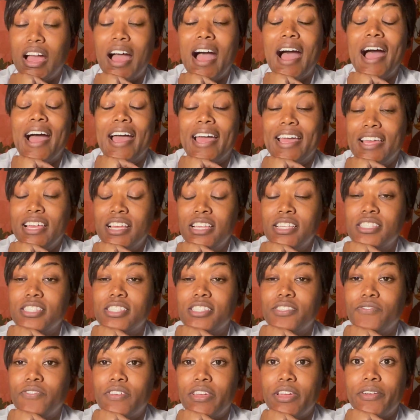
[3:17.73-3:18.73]

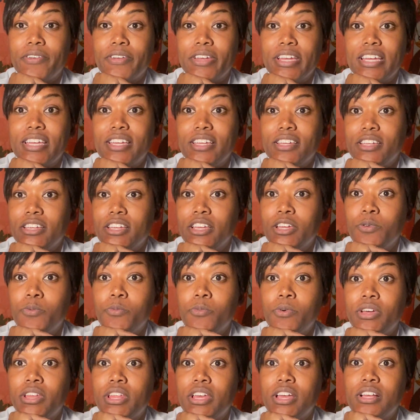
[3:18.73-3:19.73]
Ice, very
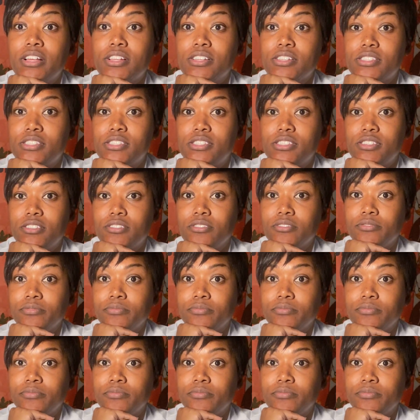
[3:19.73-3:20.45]
good. What else?